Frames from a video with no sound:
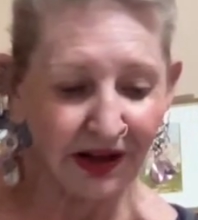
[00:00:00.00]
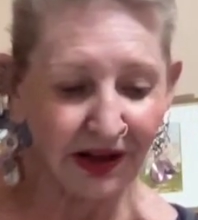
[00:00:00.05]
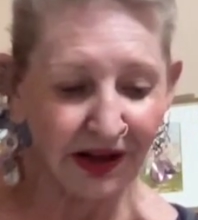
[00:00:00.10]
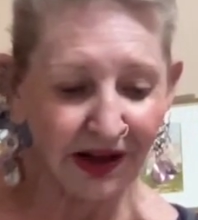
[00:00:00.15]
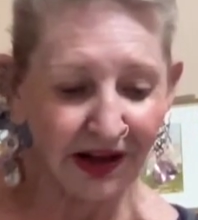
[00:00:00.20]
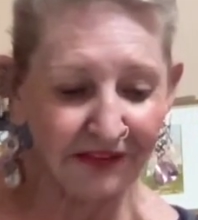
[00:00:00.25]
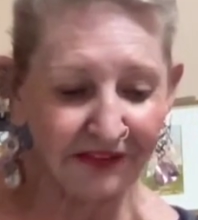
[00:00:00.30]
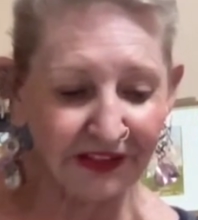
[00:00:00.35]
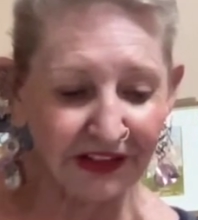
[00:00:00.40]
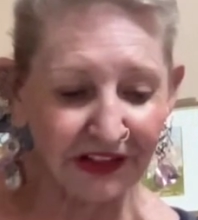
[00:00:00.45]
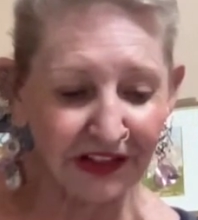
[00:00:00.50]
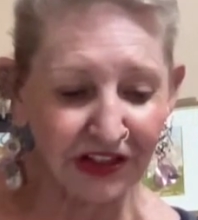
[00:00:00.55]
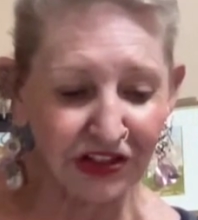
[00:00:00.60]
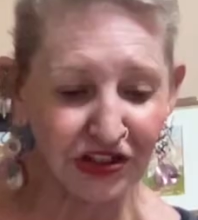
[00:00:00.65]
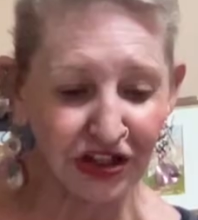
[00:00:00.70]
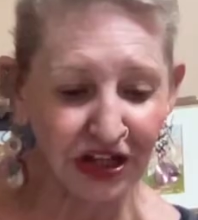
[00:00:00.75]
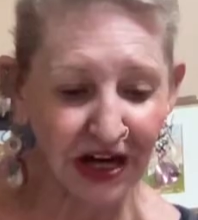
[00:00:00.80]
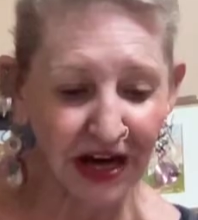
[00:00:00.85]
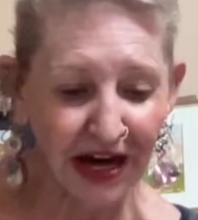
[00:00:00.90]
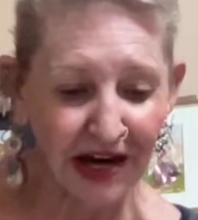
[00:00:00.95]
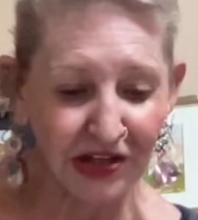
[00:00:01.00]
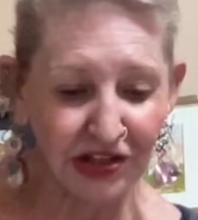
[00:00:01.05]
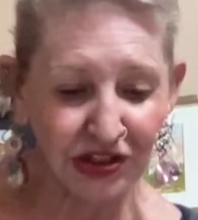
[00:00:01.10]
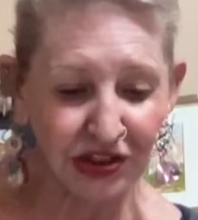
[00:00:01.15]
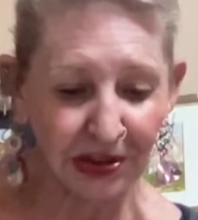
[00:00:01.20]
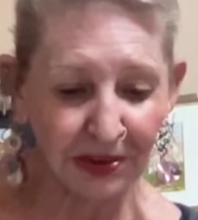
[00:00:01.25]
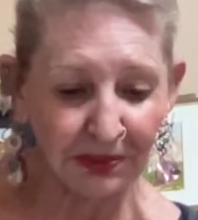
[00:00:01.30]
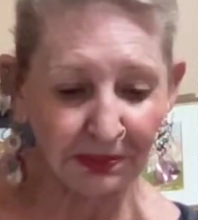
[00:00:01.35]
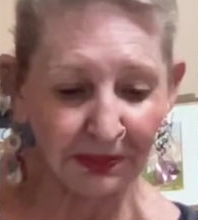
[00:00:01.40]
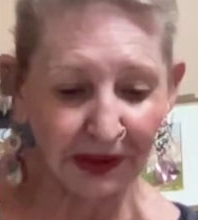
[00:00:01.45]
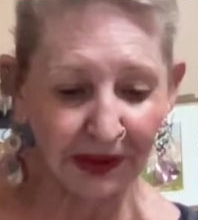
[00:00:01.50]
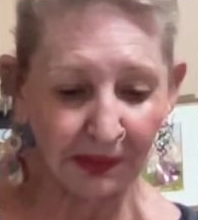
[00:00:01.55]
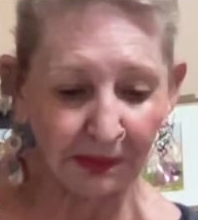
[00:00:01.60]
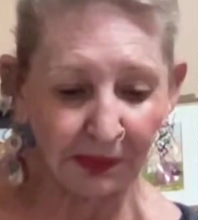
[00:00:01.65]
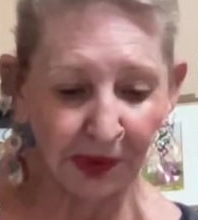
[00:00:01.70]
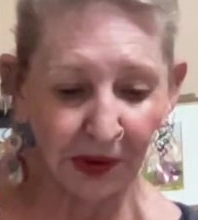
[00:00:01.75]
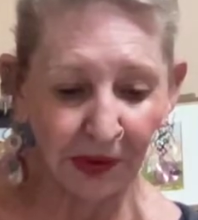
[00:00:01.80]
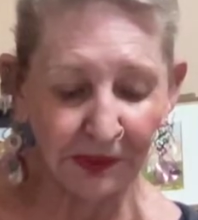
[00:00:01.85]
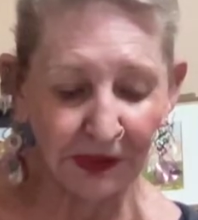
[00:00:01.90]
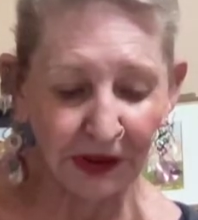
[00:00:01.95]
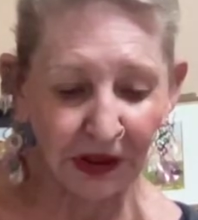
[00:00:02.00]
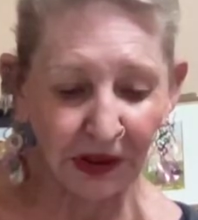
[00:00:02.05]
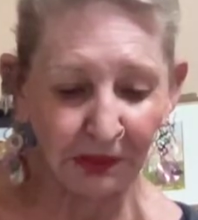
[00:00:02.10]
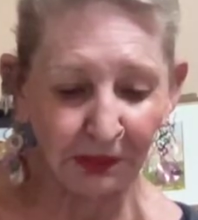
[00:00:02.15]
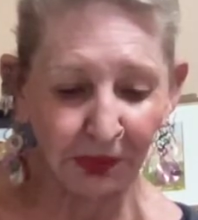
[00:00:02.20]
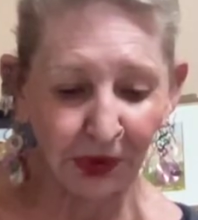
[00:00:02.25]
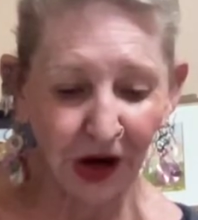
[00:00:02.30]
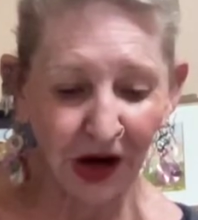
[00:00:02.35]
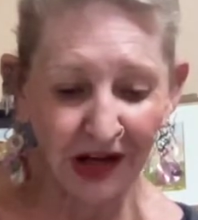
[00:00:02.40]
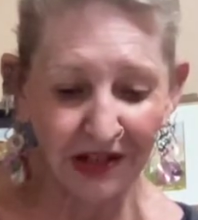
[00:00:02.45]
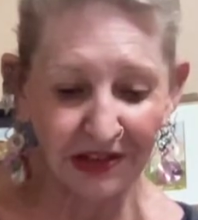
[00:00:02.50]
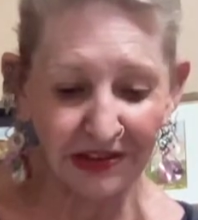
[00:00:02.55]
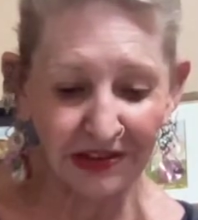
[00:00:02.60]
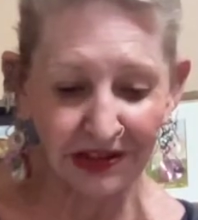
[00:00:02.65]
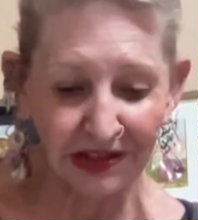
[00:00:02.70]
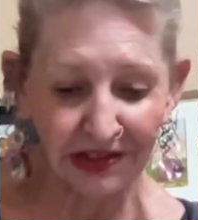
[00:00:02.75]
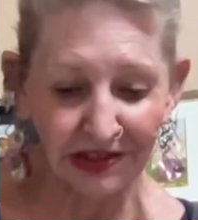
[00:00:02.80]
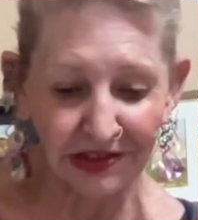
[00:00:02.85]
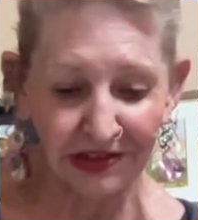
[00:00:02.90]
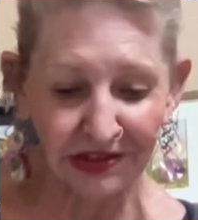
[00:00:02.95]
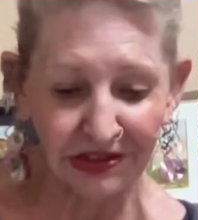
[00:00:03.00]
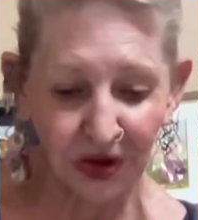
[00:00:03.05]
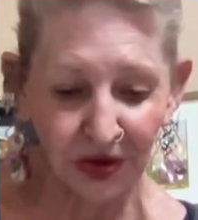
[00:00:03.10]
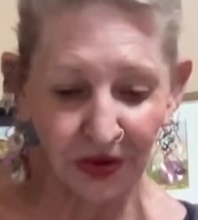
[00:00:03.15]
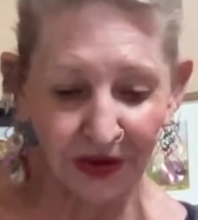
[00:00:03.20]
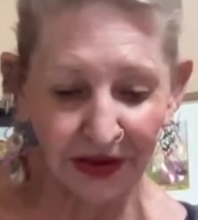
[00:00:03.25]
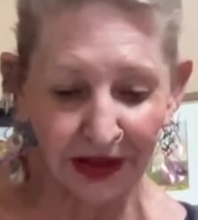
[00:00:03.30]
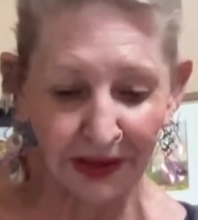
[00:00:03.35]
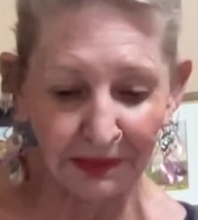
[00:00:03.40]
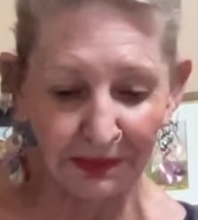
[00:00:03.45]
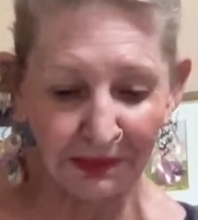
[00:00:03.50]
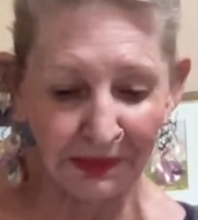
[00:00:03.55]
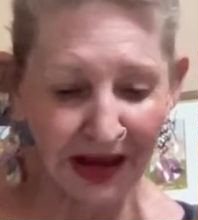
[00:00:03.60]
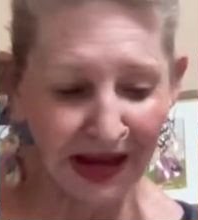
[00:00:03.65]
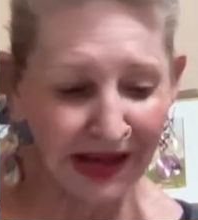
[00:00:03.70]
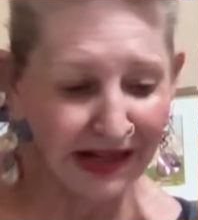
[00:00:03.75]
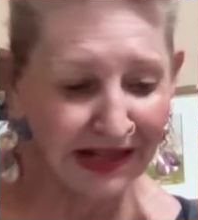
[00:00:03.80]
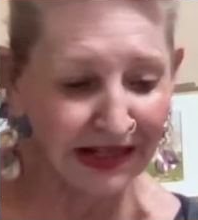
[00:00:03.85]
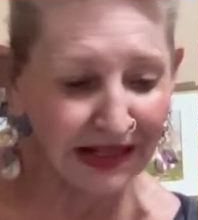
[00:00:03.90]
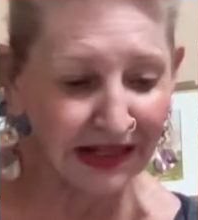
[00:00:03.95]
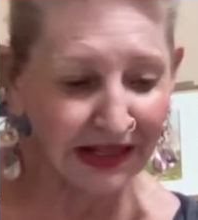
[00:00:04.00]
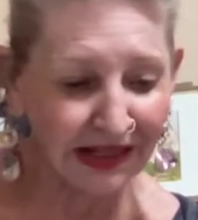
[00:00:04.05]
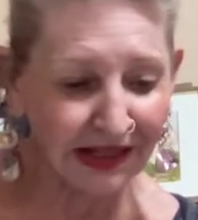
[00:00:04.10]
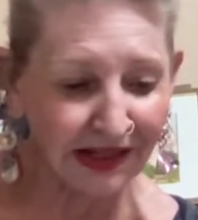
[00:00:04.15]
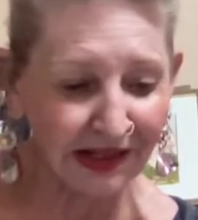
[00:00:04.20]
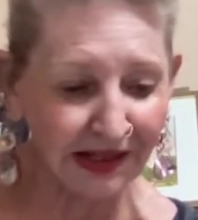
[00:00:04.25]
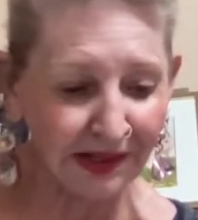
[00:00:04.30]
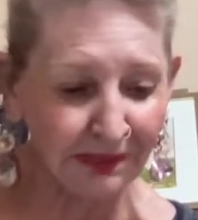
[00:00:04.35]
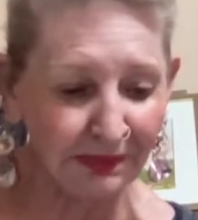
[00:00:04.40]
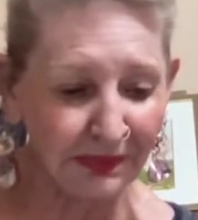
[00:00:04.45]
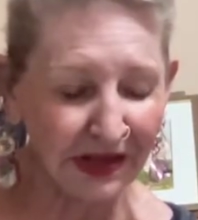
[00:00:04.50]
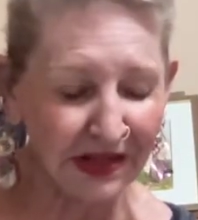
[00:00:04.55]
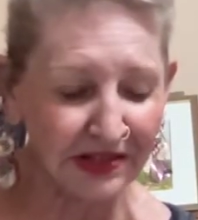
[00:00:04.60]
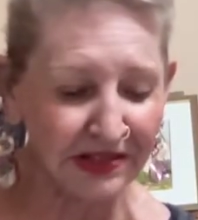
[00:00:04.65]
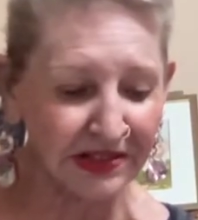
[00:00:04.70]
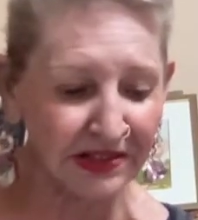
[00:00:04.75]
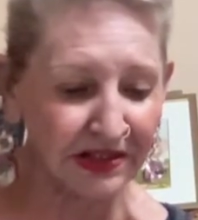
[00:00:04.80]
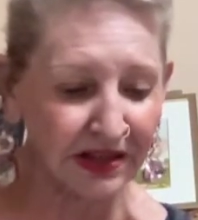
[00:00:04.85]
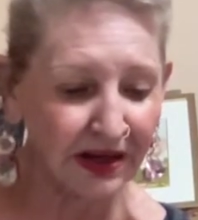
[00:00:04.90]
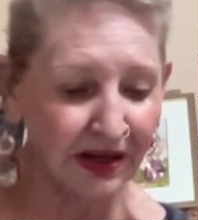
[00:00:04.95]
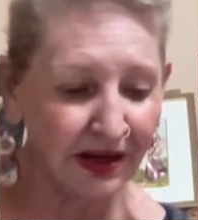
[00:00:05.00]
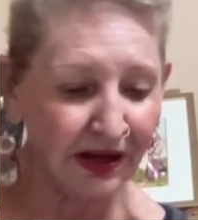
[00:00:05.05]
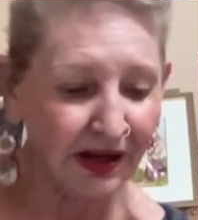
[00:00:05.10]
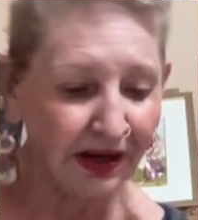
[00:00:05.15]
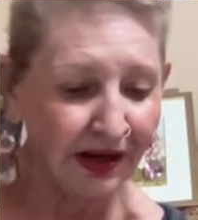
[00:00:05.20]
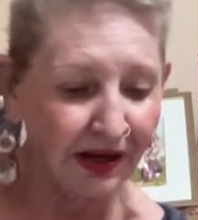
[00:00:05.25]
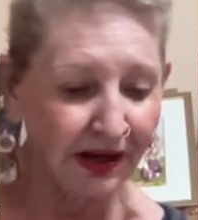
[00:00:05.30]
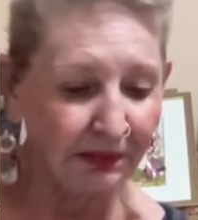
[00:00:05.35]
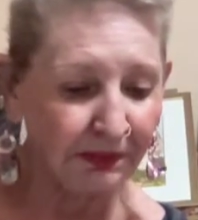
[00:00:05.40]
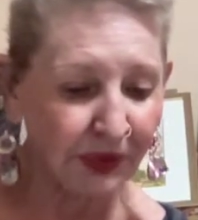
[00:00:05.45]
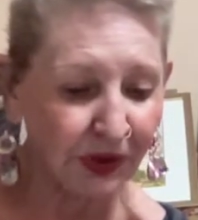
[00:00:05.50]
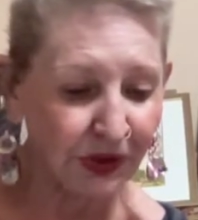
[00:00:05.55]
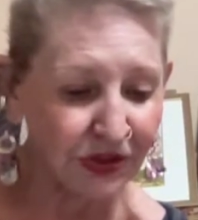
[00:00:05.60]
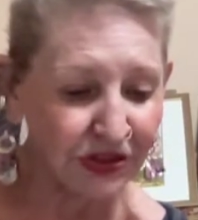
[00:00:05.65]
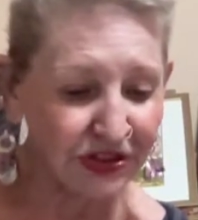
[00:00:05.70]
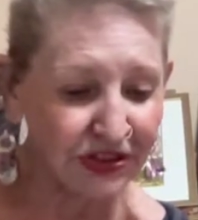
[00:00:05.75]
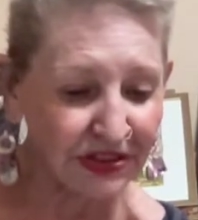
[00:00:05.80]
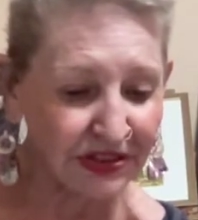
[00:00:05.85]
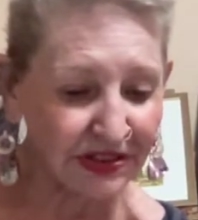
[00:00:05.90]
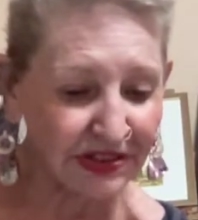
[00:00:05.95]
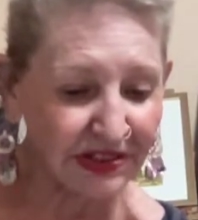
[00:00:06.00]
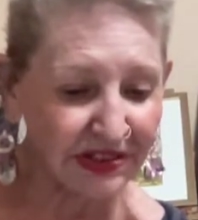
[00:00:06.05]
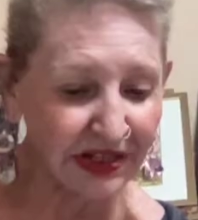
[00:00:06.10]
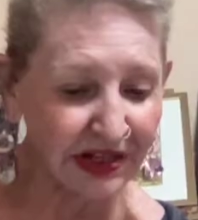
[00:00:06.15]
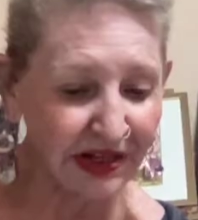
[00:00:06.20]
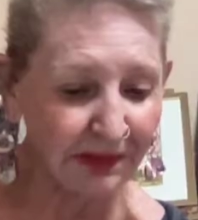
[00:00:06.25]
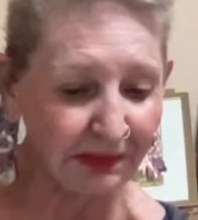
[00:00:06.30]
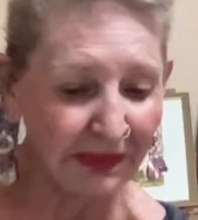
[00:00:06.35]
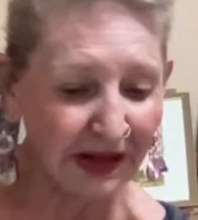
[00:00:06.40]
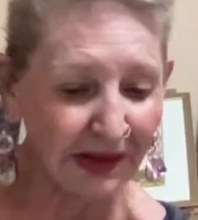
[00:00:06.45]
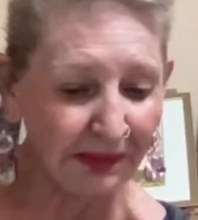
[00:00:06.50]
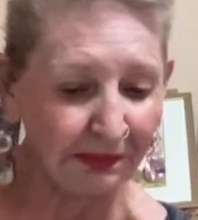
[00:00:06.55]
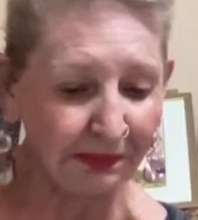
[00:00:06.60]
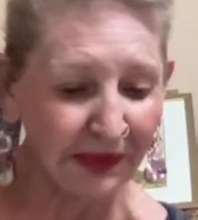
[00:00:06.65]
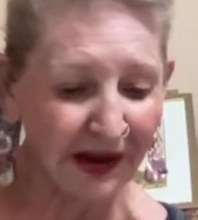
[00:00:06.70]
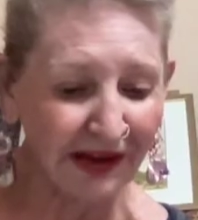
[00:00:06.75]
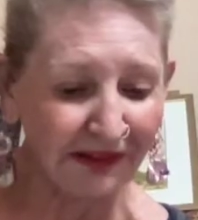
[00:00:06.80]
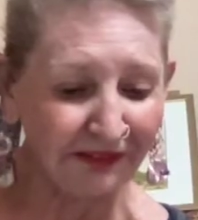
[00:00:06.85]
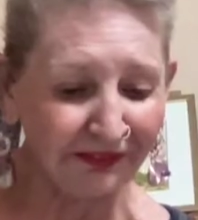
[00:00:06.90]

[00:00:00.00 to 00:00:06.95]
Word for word: of initiation, but a permanent process, so that many in the midst persons emit